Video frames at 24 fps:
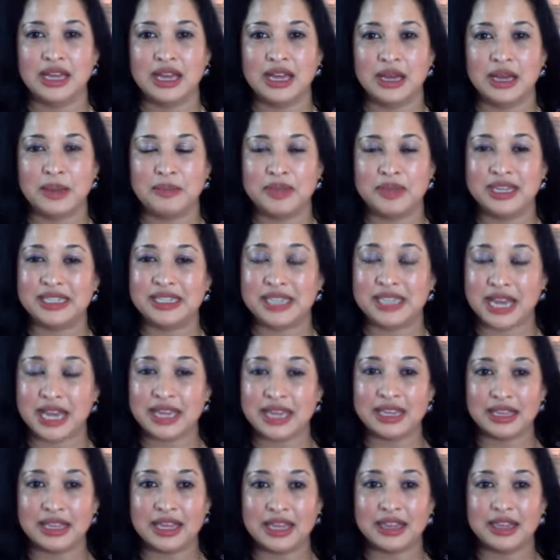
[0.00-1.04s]
because
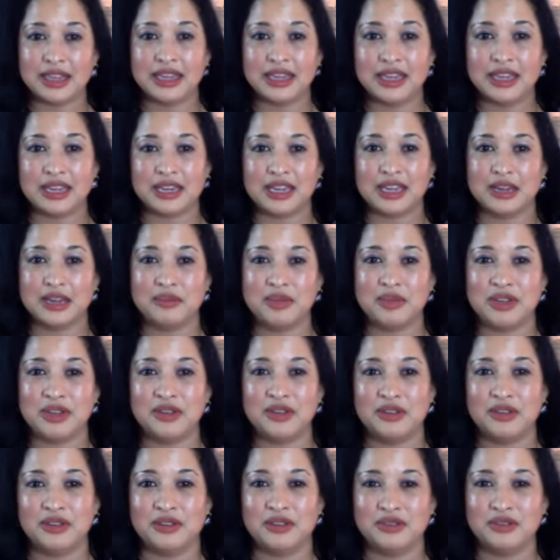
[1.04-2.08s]
I think it can
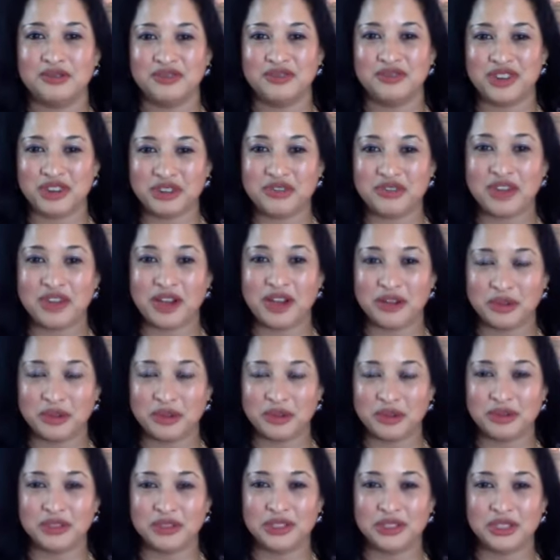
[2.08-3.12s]
be very
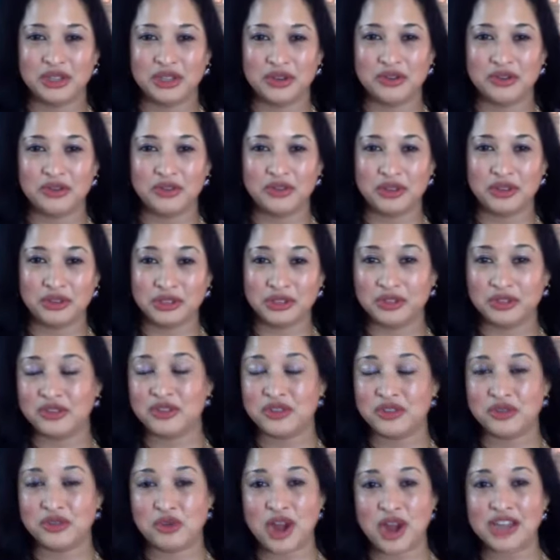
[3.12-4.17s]
valuable. So those of you
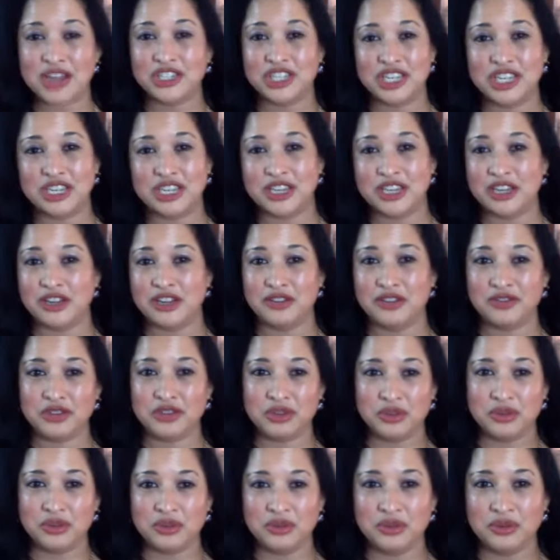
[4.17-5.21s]
who are watching, if
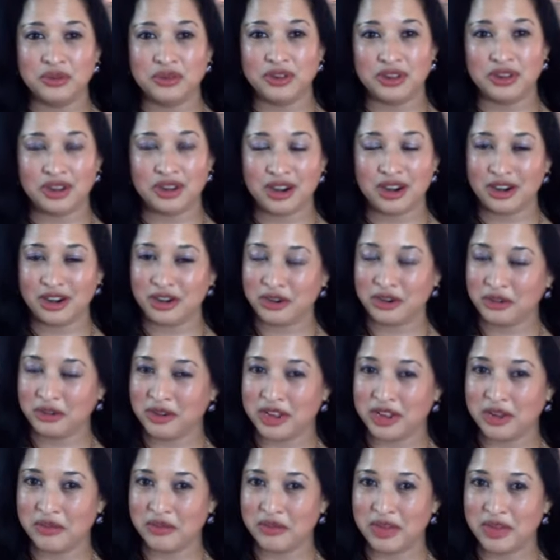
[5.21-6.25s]
you are
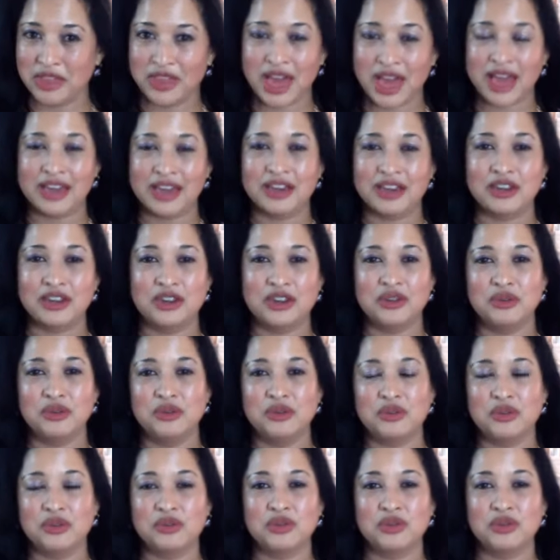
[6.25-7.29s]
agreeing with that and
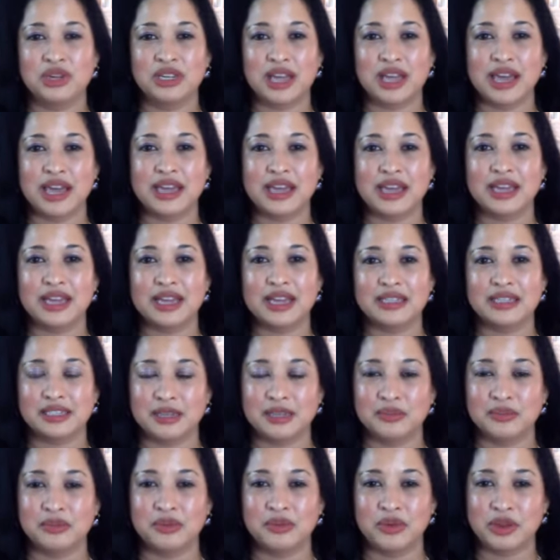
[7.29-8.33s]
you would like at
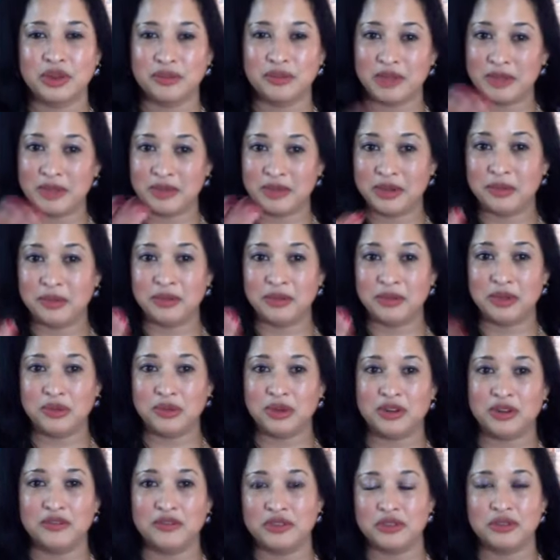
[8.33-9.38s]
some point maybe to be
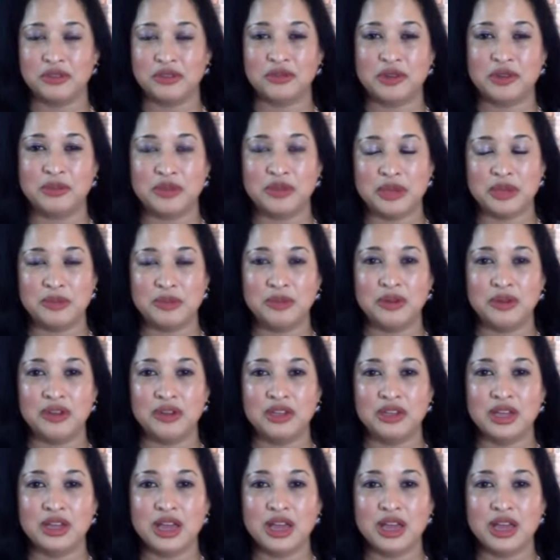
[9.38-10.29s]
one of the 3 people